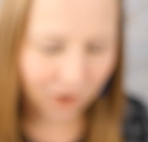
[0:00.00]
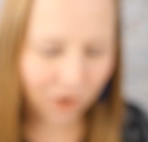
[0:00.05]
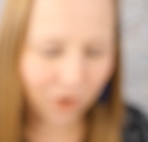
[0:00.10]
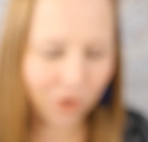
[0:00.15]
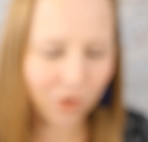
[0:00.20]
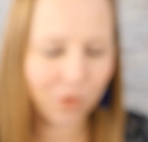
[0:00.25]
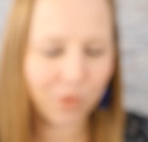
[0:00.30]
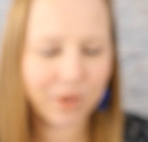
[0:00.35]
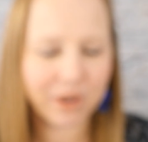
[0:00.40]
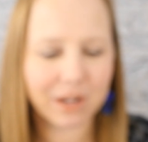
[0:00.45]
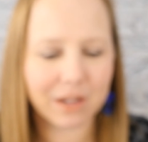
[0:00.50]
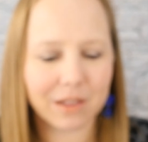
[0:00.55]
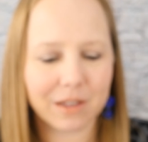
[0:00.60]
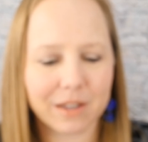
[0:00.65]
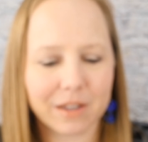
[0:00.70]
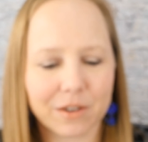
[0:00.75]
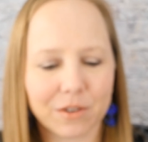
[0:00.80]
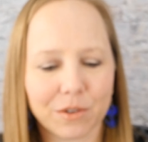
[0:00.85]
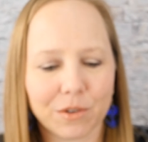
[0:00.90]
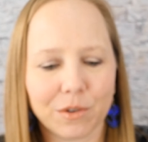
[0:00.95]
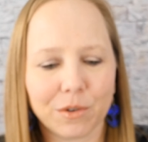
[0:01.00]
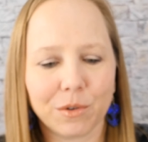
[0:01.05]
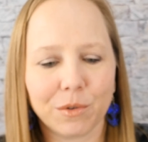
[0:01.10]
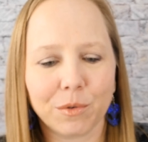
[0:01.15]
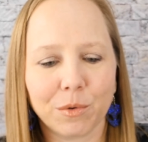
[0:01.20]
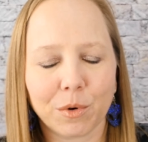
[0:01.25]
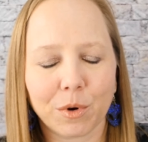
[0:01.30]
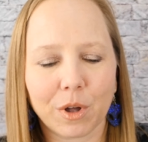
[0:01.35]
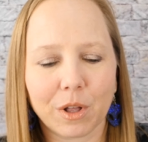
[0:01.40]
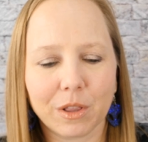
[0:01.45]
Oh, and a
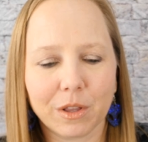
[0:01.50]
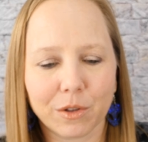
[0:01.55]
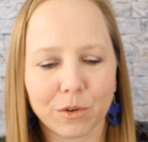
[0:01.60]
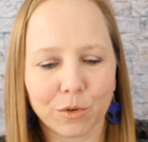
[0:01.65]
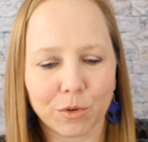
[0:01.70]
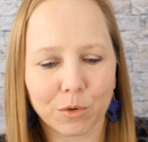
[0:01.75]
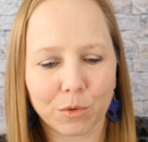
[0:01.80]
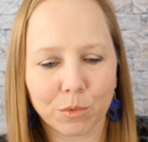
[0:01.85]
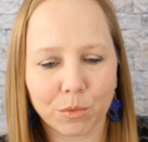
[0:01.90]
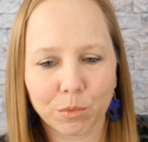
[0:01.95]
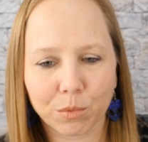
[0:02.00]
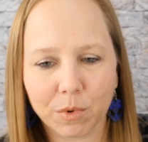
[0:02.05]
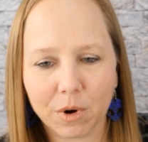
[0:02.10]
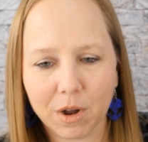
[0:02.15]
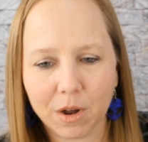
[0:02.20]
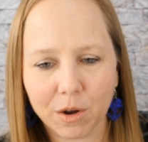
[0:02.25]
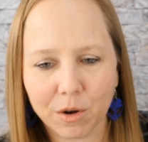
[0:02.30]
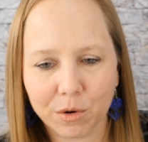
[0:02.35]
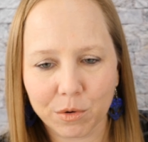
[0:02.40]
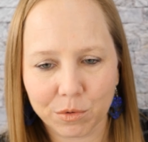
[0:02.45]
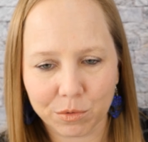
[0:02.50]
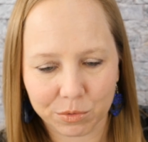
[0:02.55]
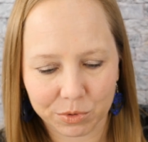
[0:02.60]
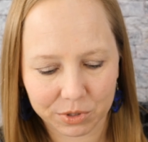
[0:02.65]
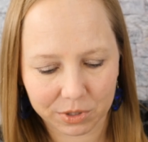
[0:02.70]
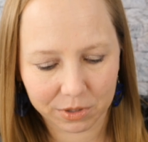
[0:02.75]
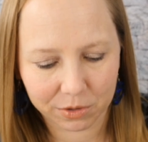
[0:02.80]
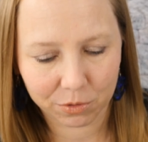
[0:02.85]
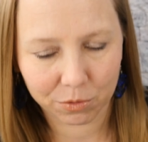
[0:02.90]
little, a little rose, a